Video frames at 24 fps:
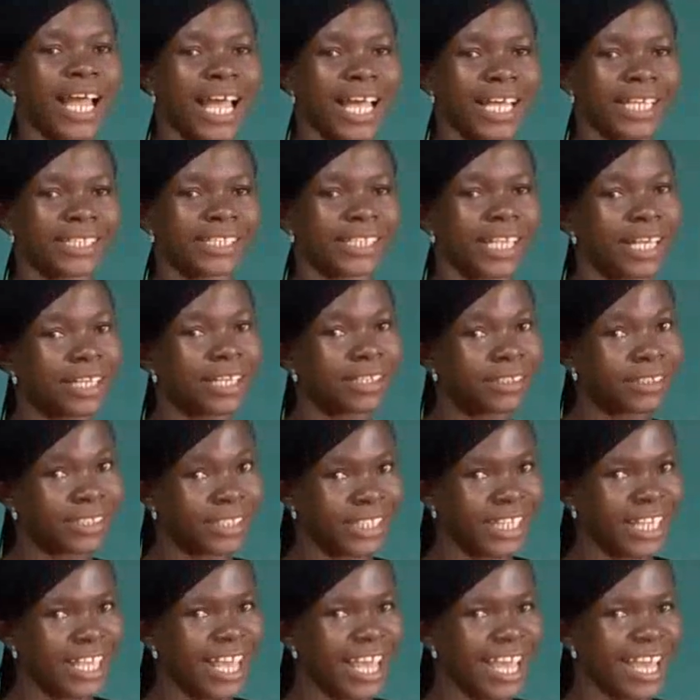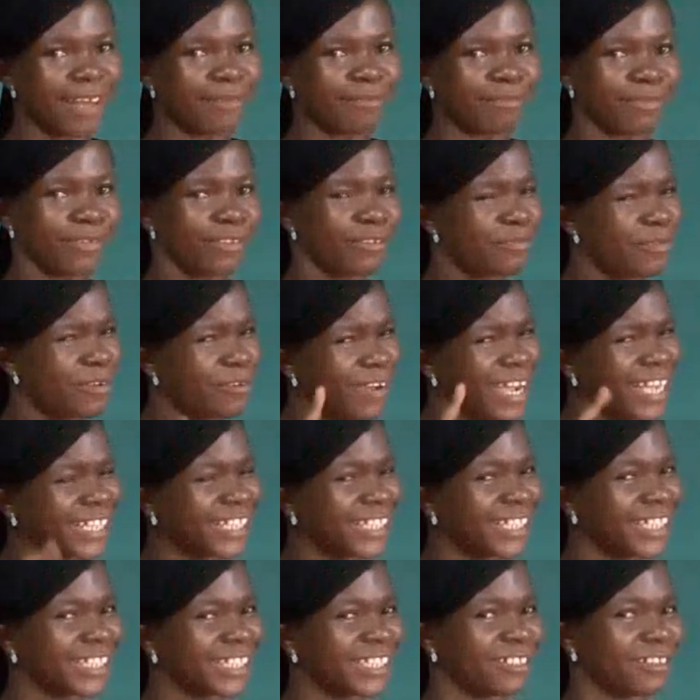as cm. You'll be
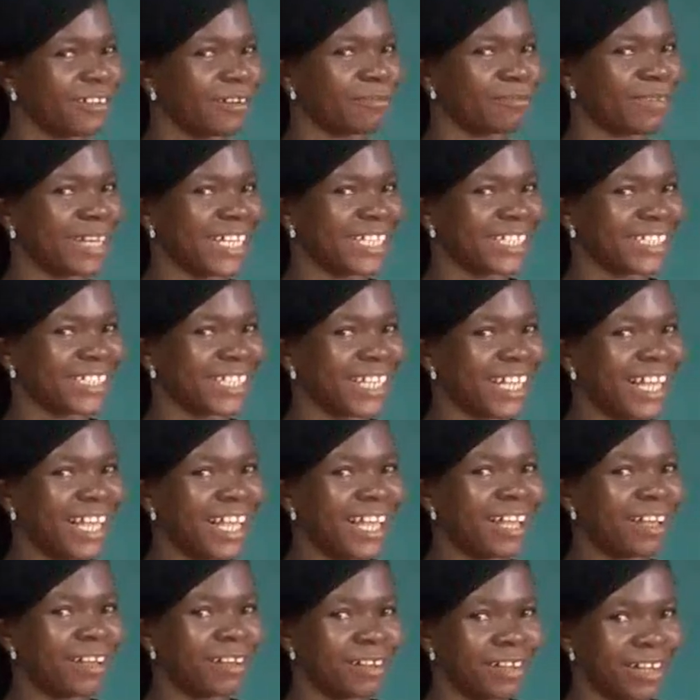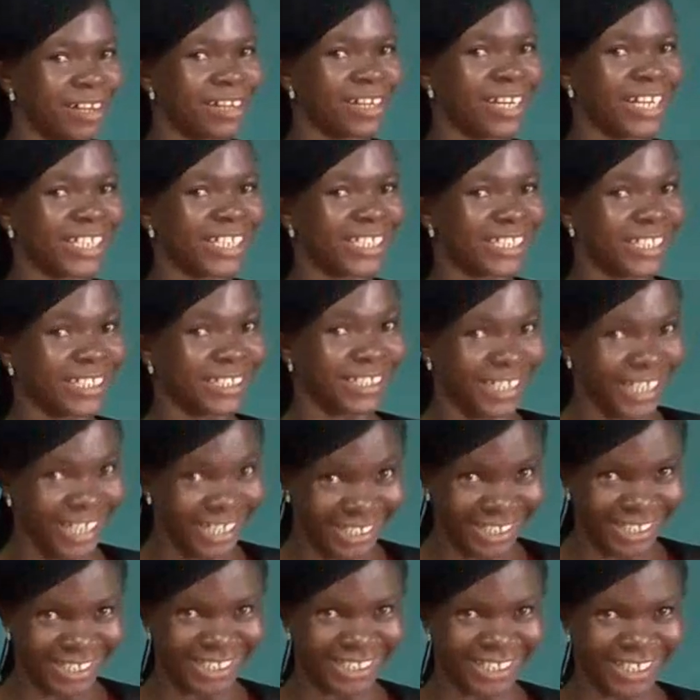writing it in your maths lessons,
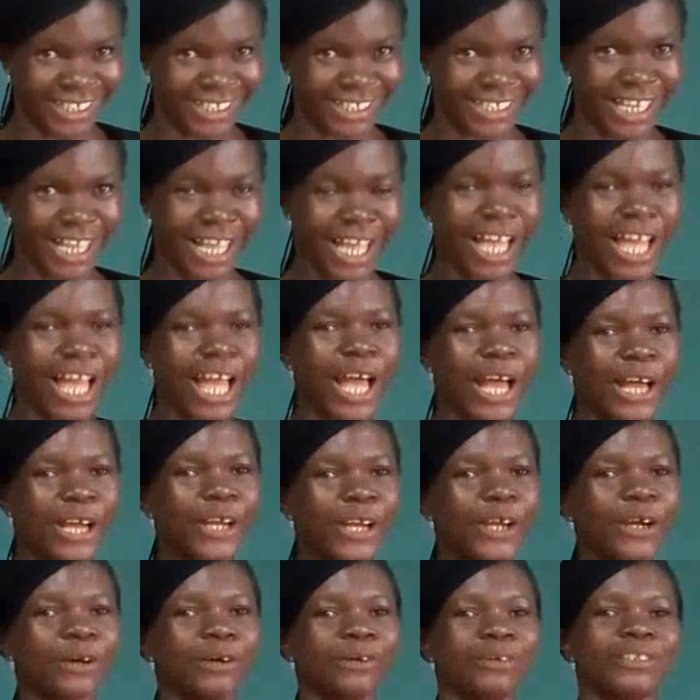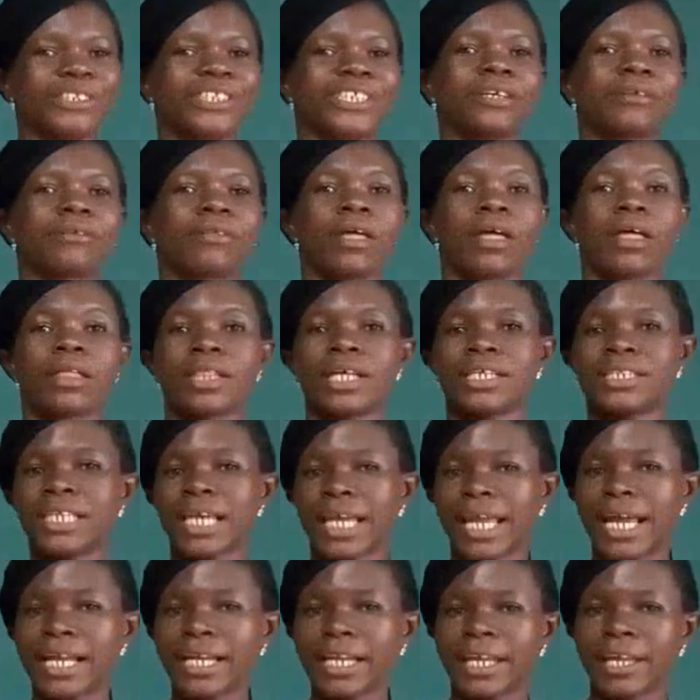isn't it? Good. The
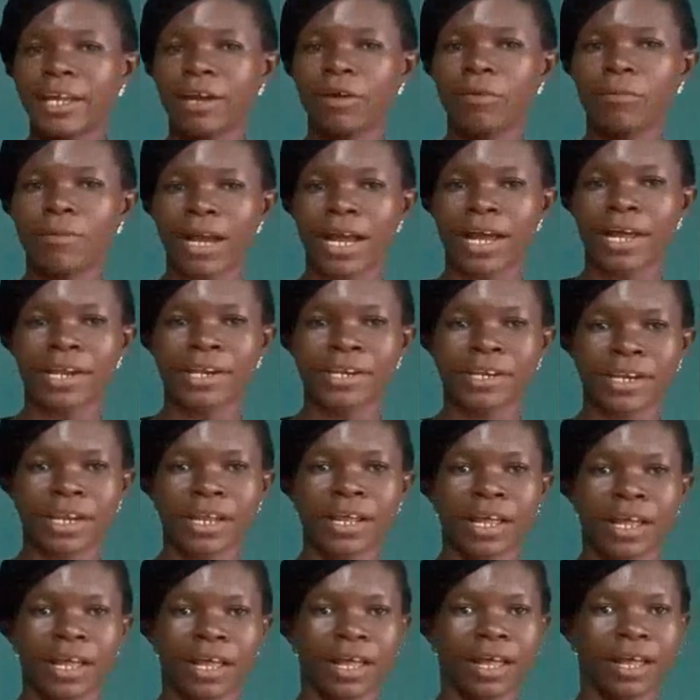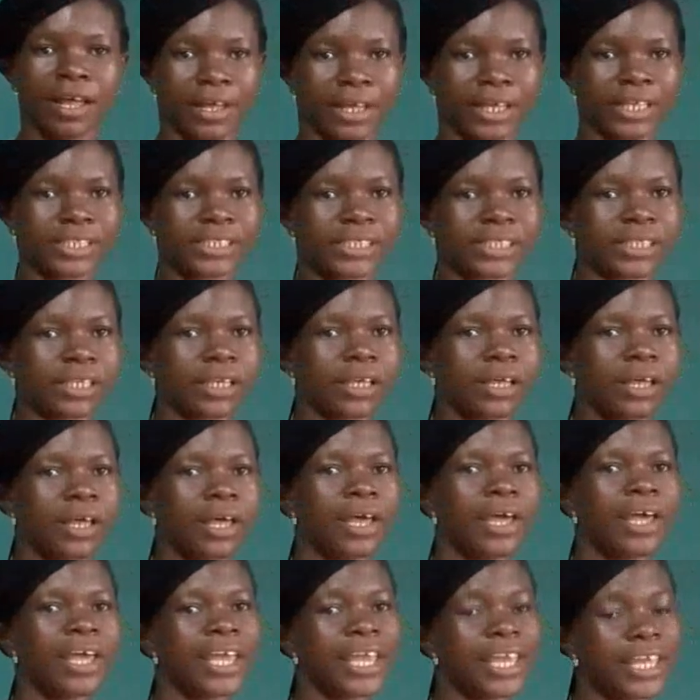second keyword is
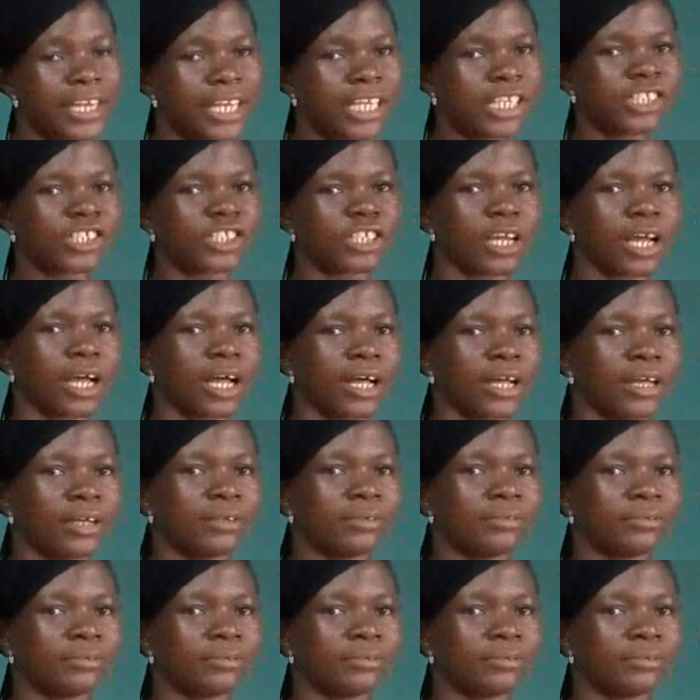initial.